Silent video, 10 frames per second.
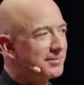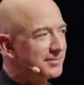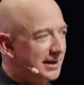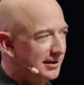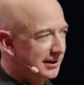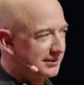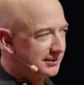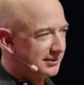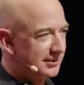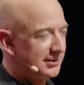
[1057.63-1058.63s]
married,
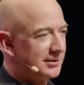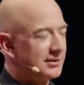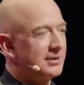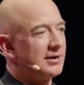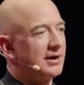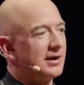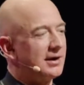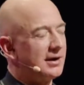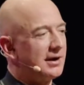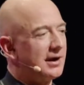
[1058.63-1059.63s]

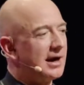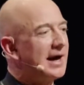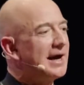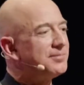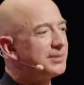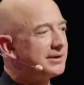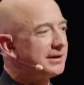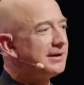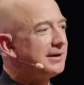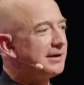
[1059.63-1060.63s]
I had been
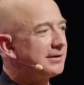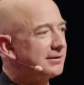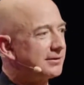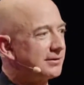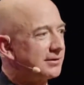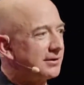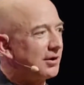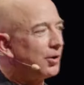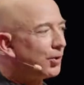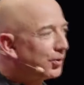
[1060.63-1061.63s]
eating
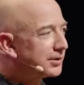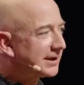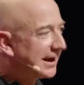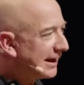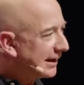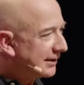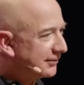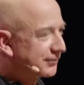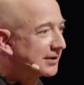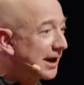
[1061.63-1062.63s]
a whole can
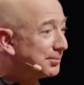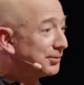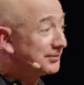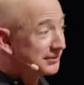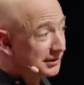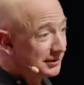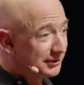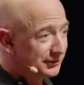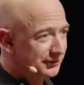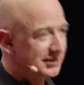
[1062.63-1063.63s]
for a couple of
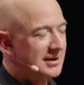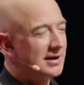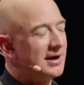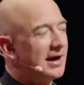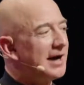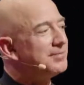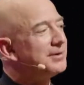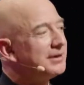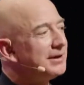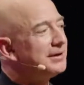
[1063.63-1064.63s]
years. I had
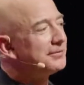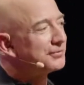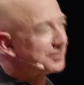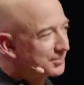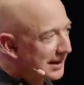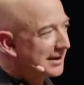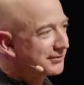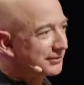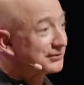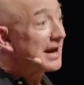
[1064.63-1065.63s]
been eating for
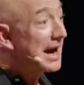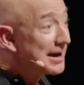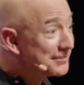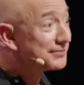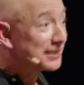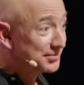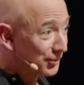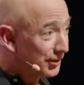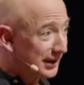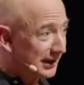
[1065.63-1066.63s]
breakfast every
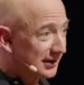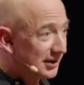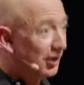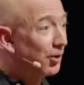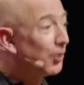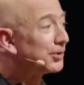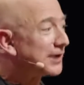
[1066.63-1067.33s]
morning a whole